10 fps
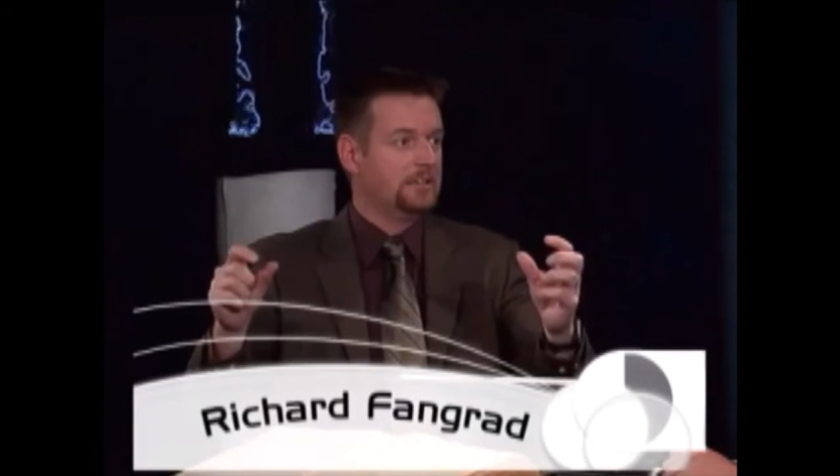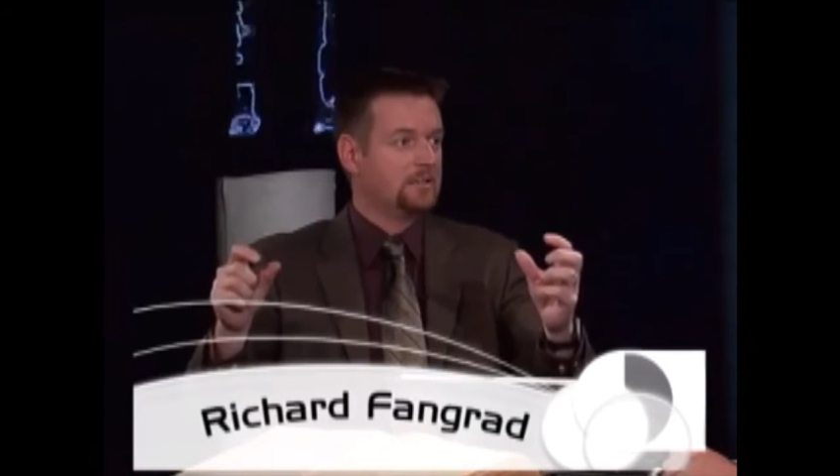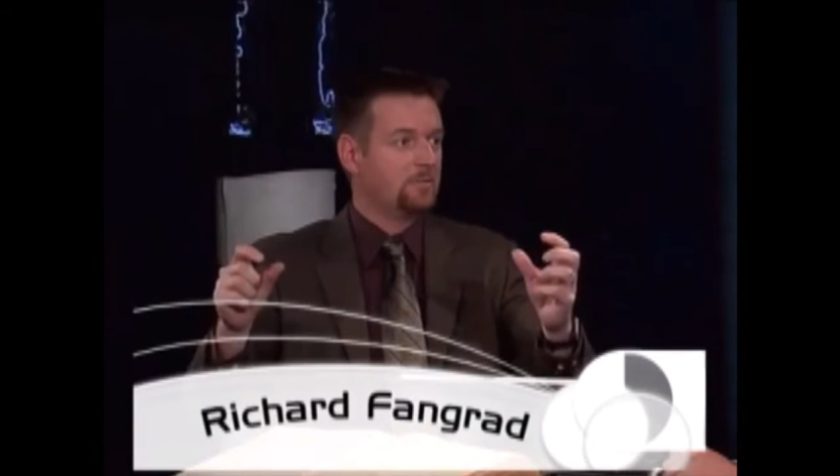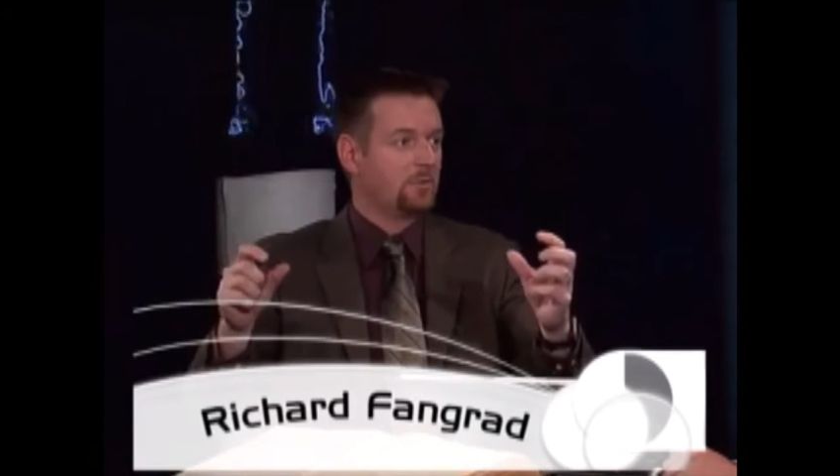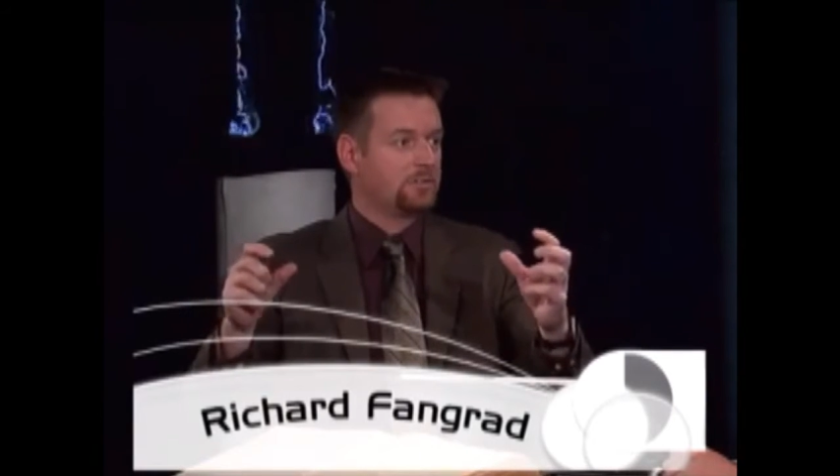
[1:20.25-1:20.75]

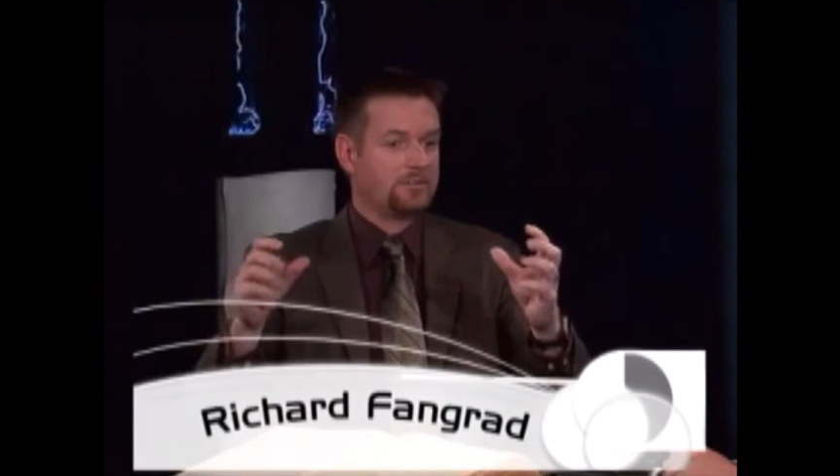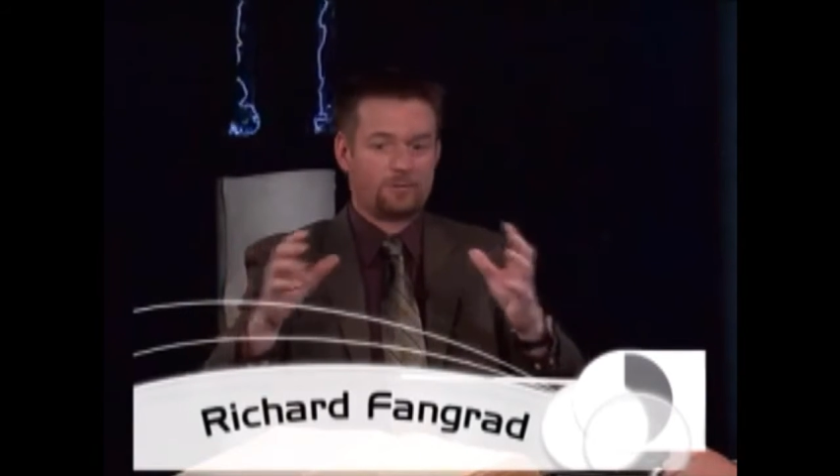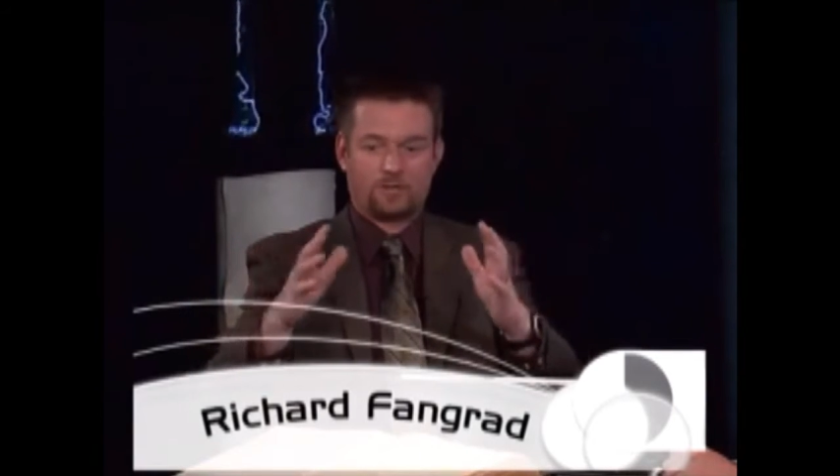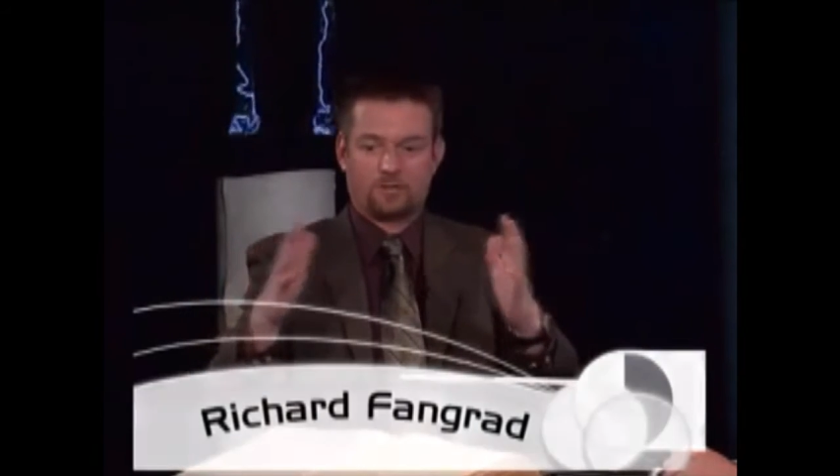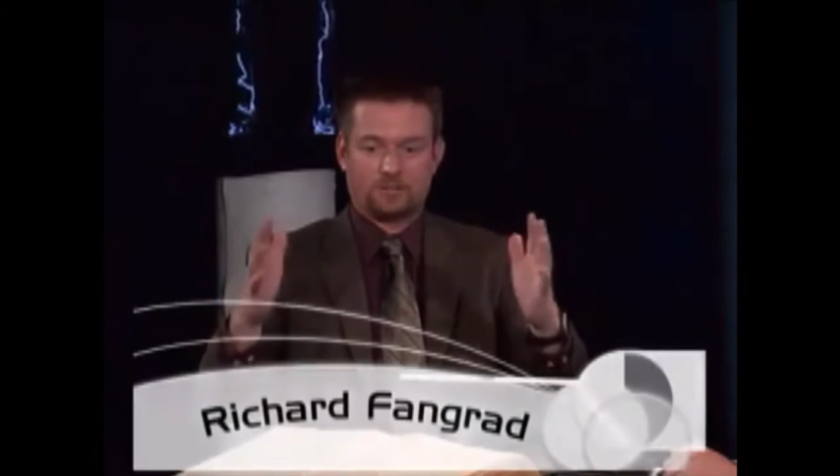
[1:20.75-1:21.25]
the more
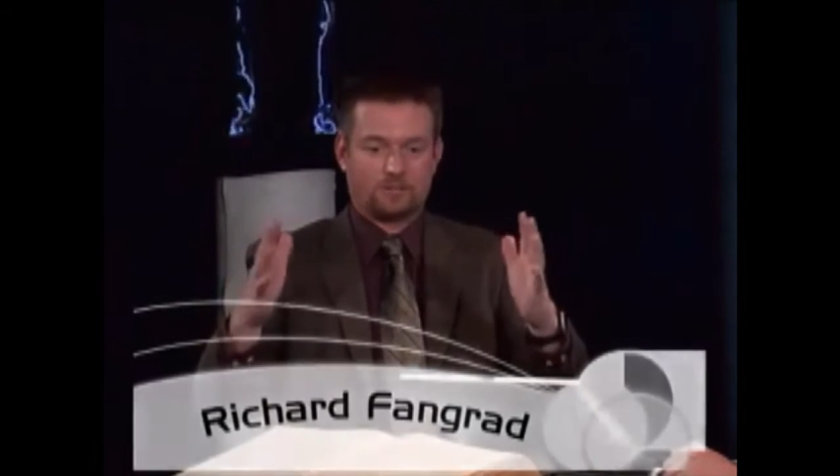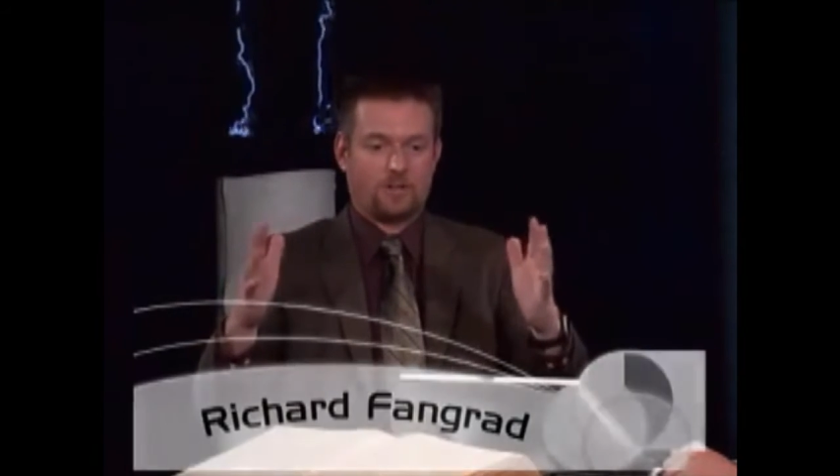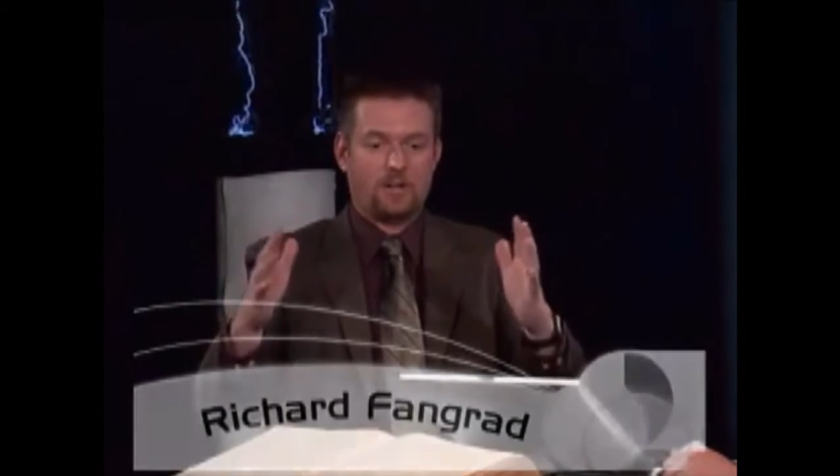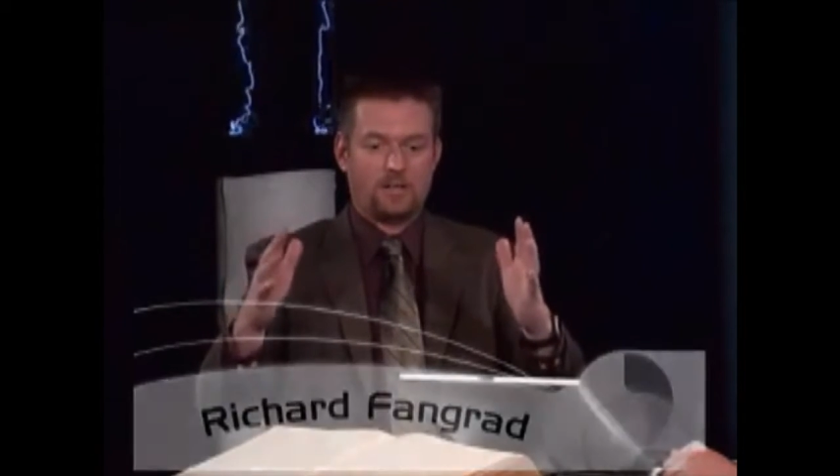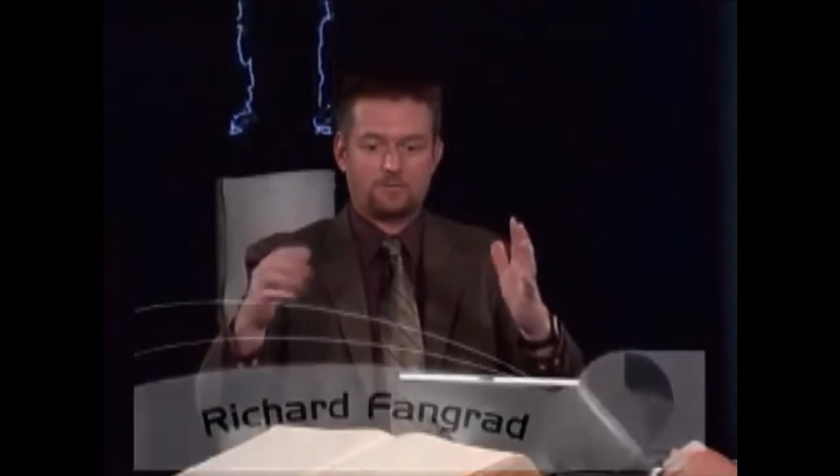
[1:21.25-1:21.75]
difficult at
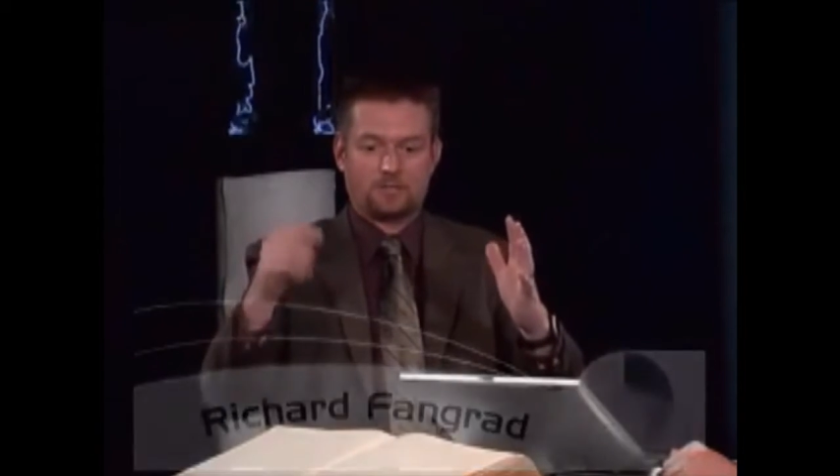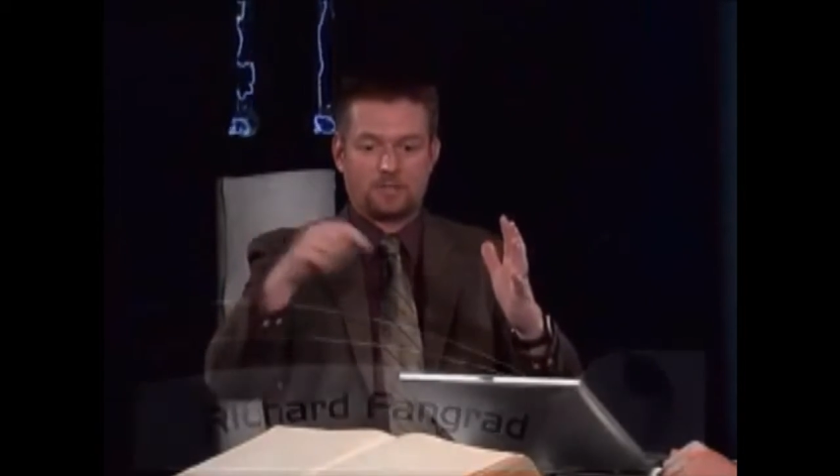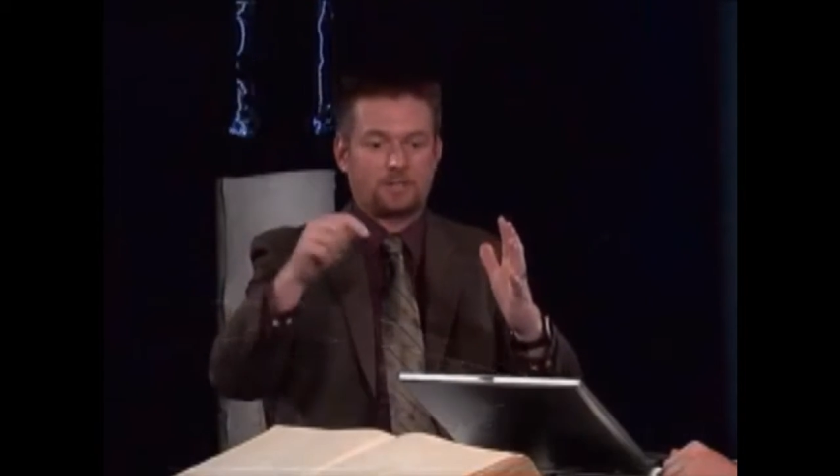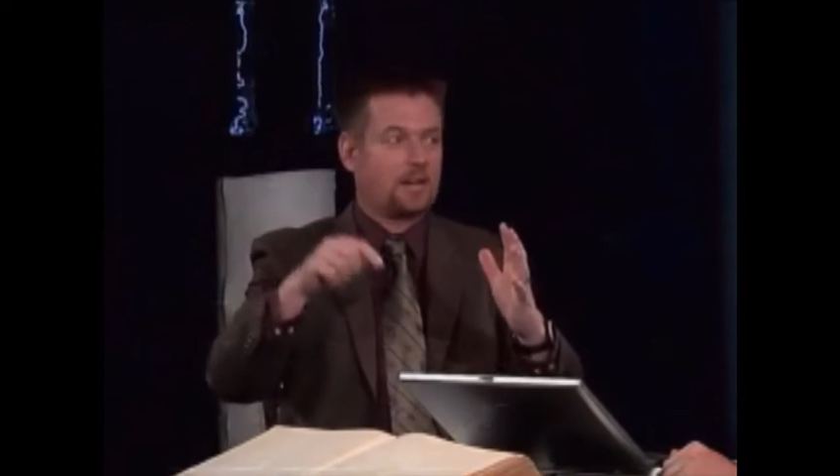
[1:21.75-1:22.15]
time the little